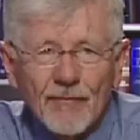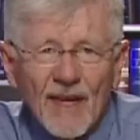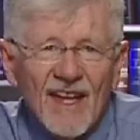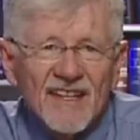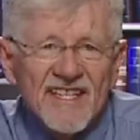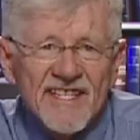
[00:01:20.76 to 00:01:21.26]

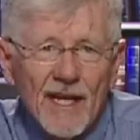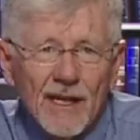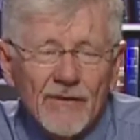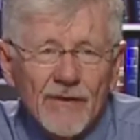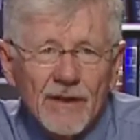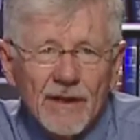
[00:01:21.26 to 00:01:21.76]
Ed
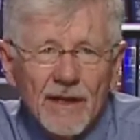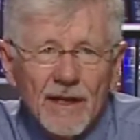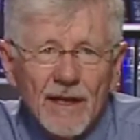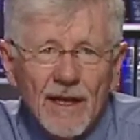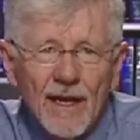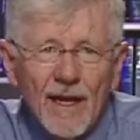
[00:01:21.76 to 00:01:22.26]
Sullivan
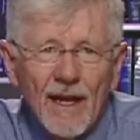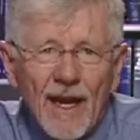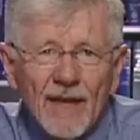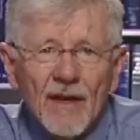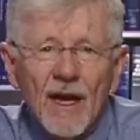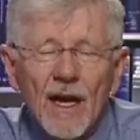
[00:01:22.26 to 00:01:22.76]

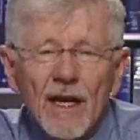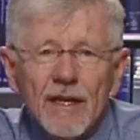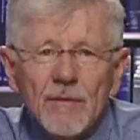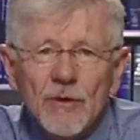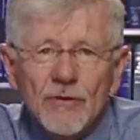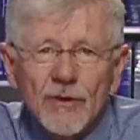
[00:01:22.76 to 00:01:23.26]
and the
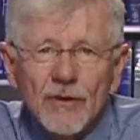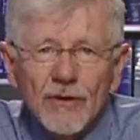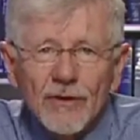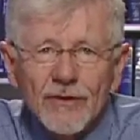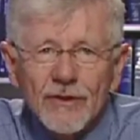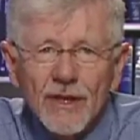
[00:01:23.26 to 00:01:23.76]

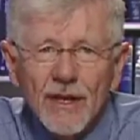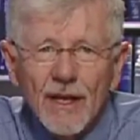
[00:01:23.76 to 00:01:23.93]
Honeymooners